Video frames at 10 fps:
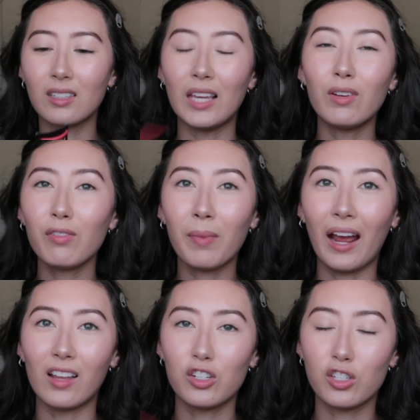even if my
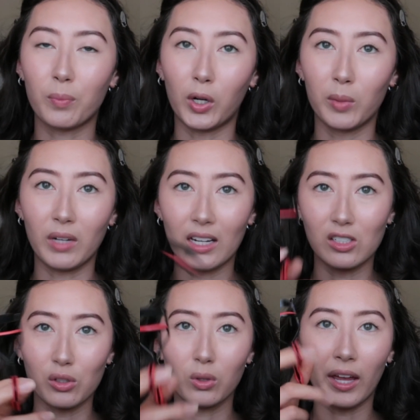eyelashes are permed, I
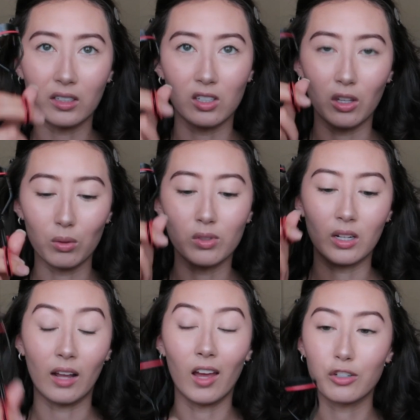do like to use an
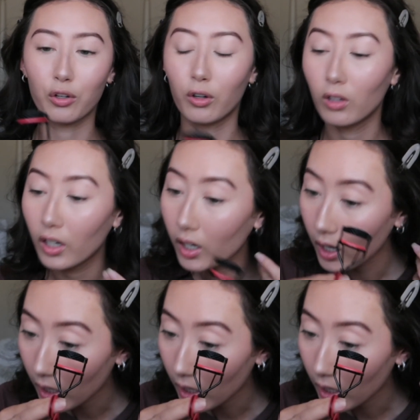eyelash curler.